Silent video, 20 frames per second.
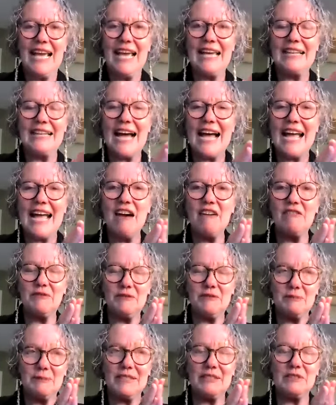And I
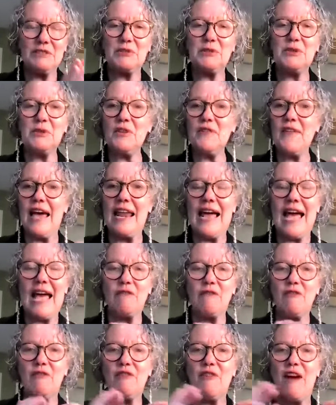have been true to that. I
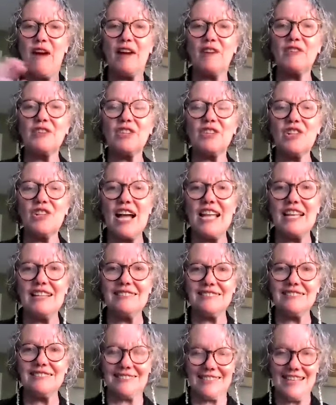have fired
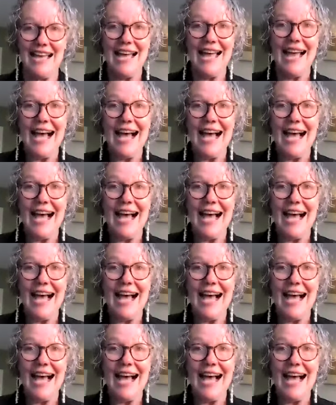clients.